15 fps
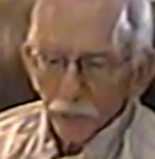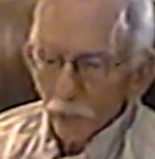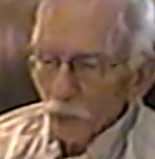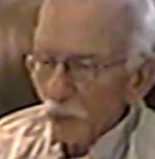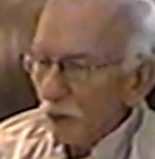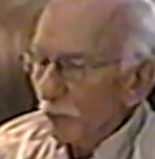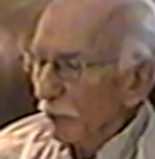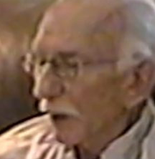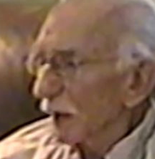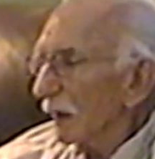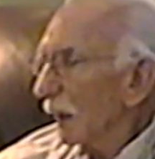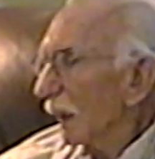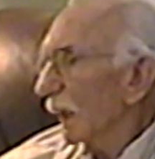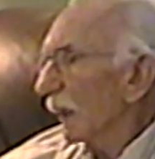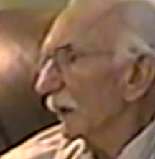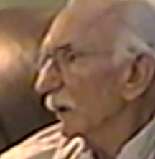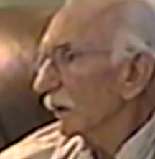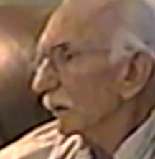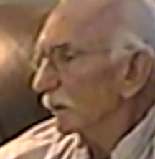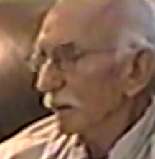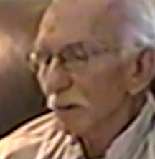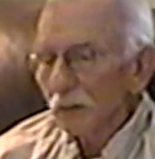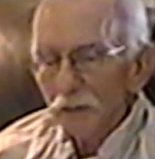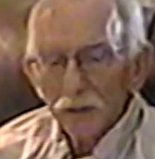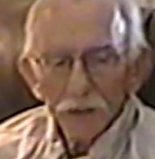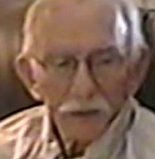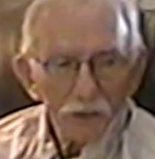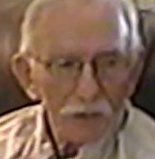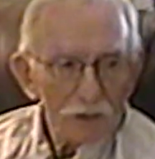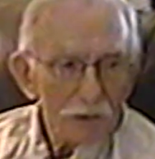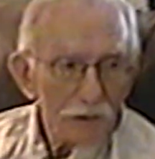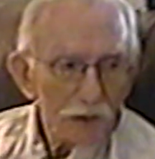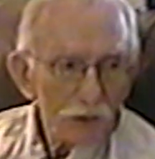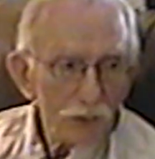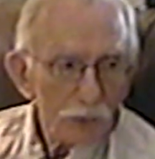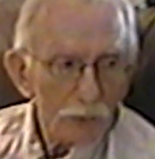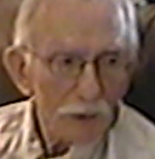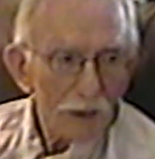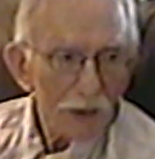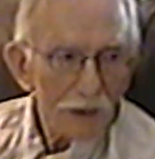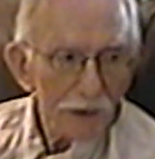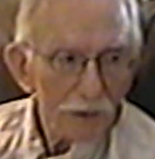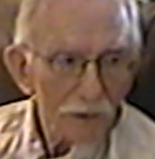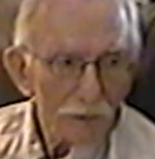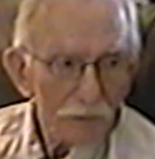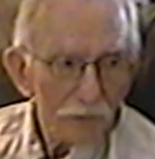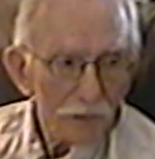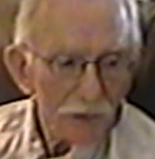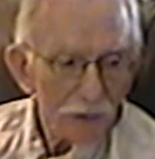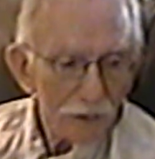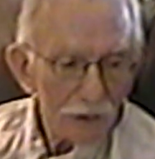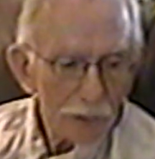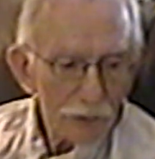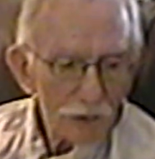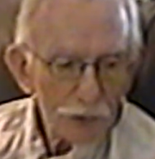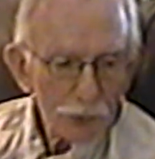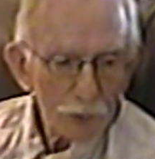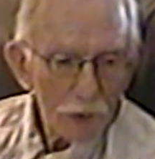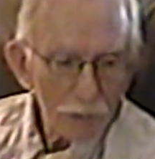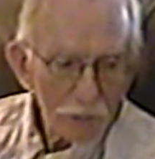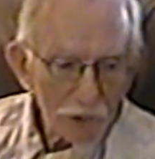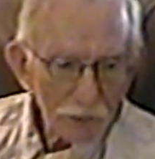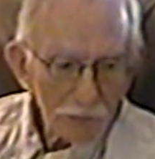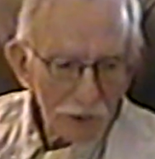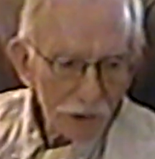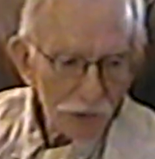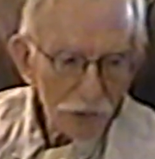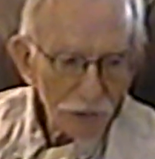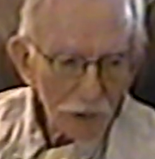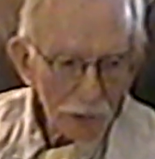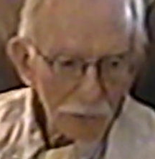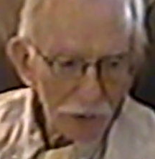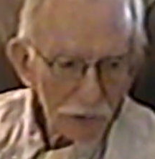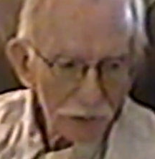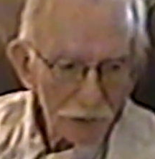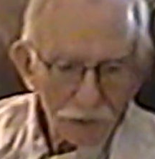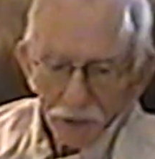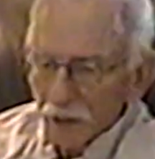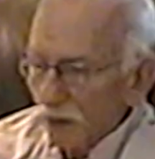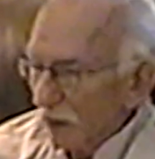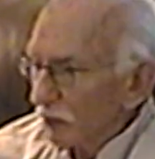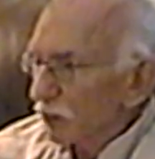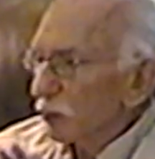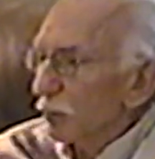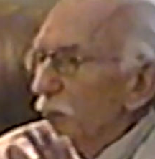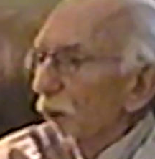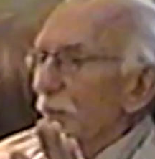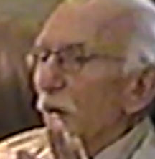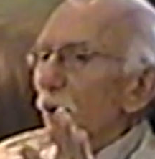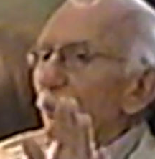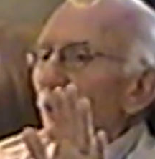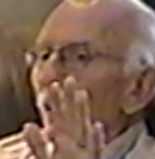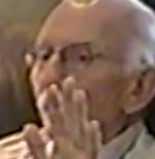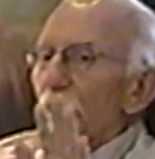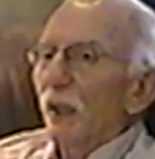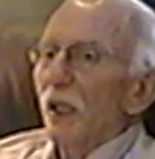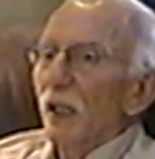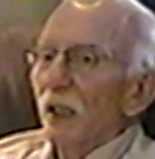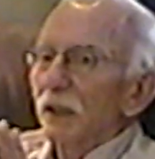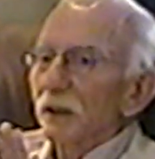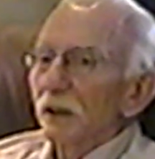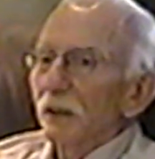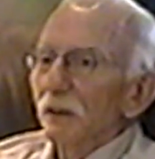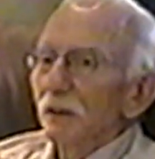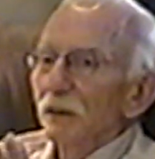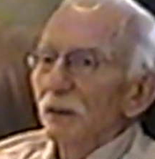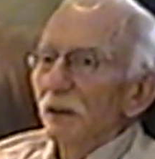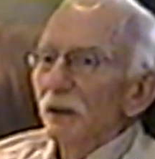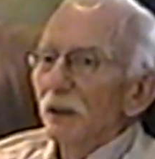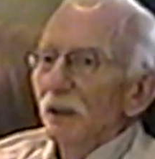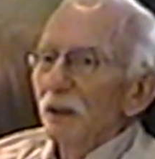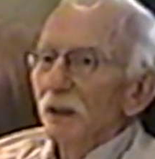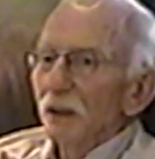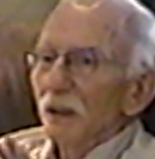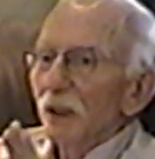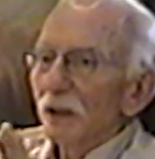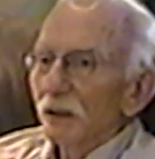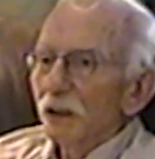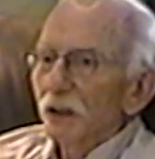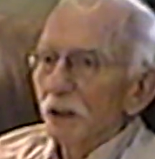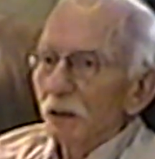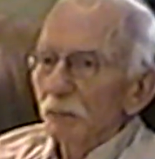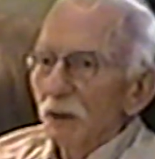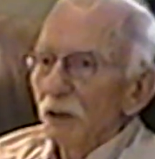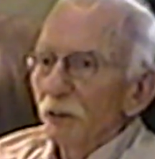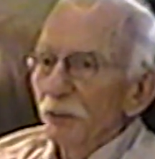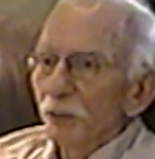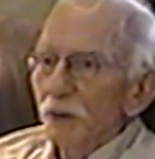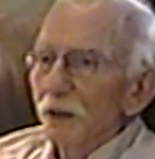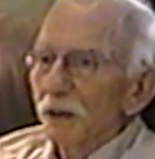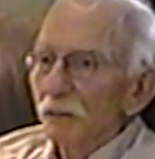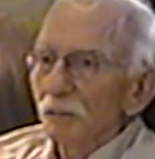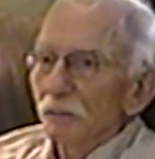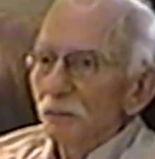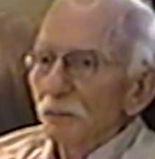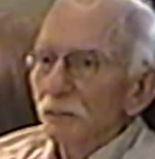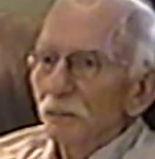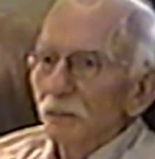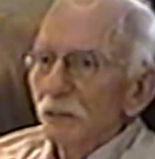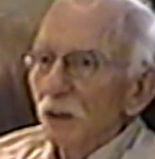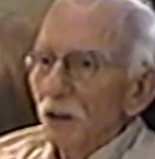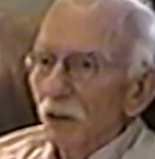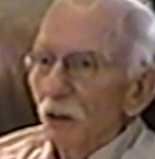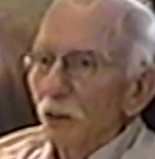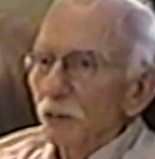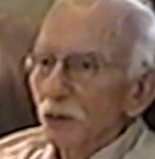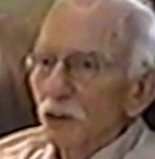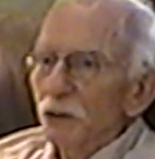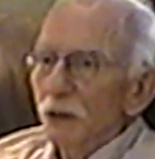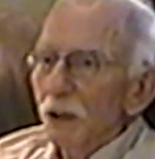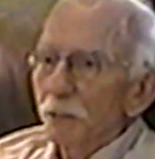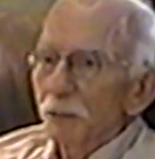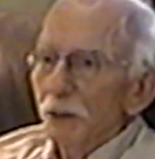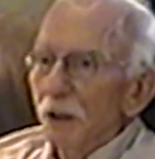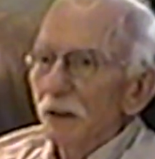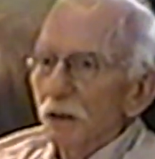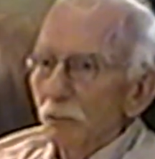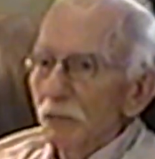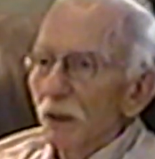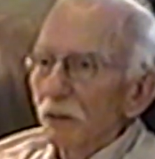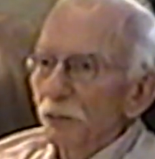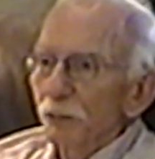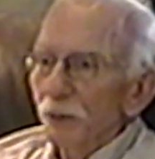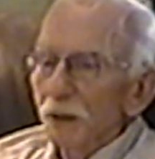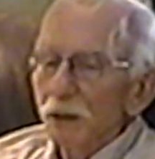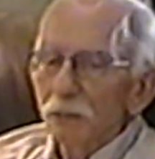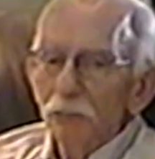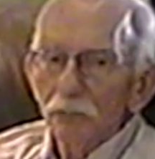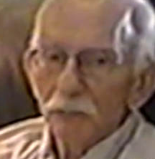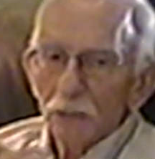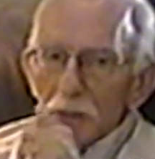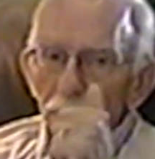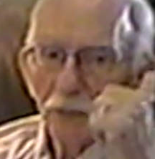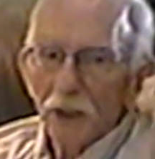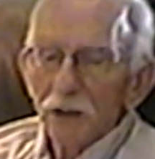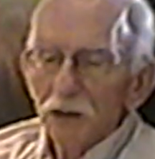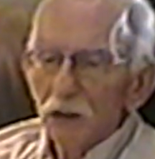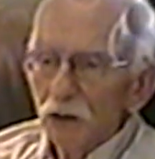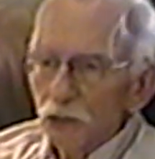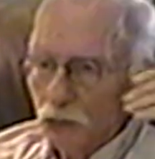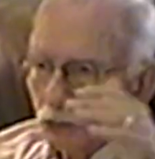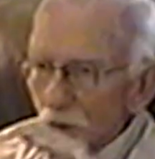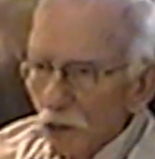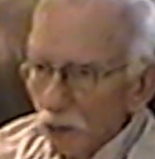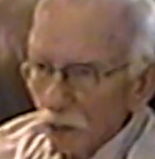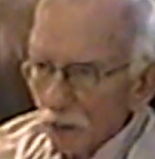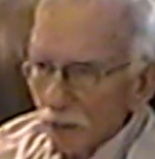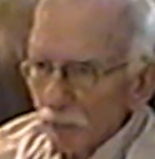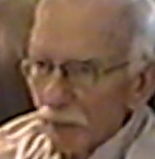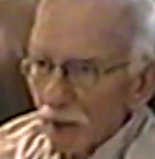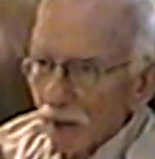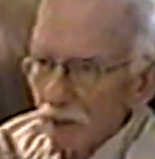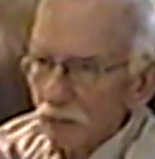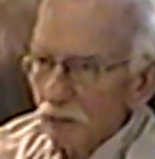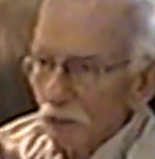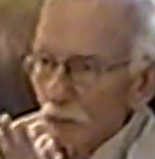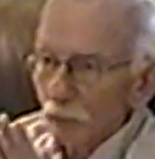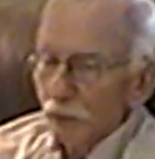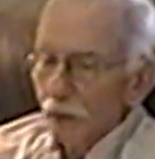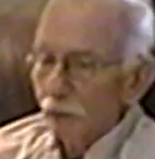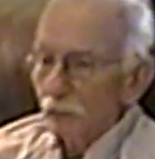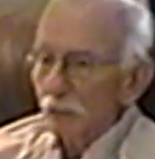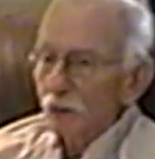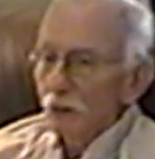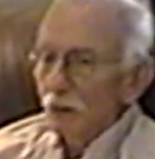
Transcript: with my head this way, and I would swim on my stomach, and then I'd swim on my back and kick my feet, you know, just keep kicking my feet and making slowly back to the boat.